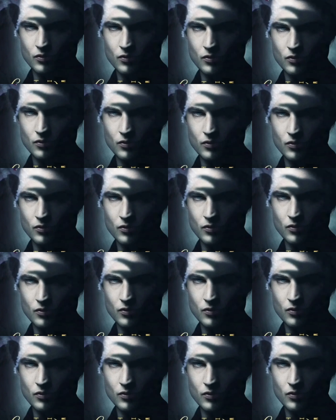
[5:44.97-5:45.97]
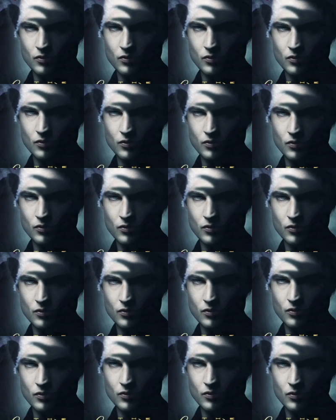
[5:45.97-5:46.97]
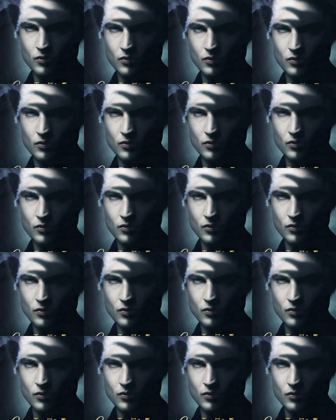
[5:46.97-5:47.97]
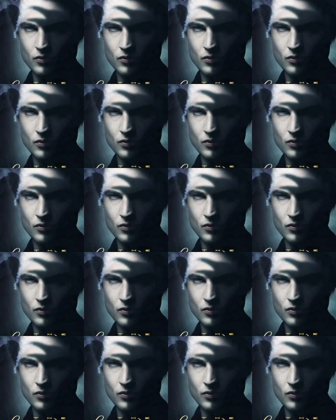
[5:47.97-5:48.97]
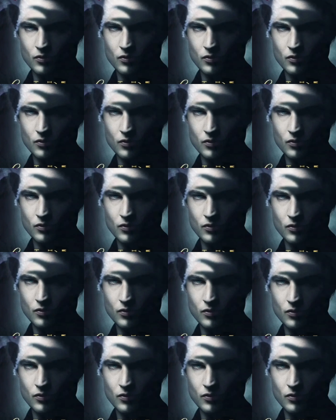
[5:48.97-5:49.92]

This person isn't speaking.